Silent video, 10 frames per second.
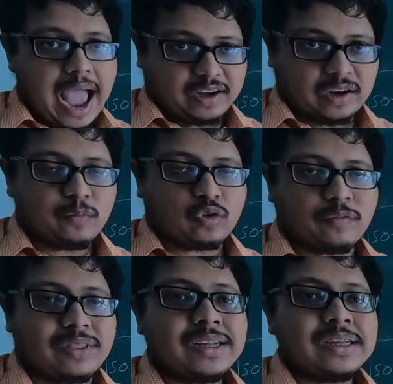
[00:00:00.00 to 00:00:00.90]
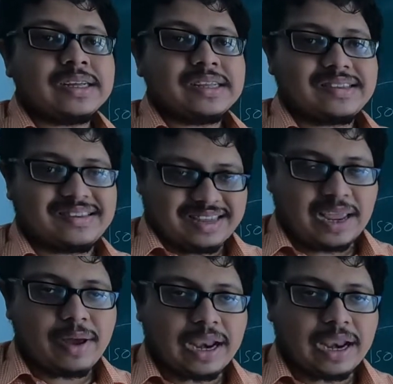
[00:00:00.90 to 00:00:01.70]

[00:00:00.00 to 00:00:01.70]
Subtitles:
Atoms of the same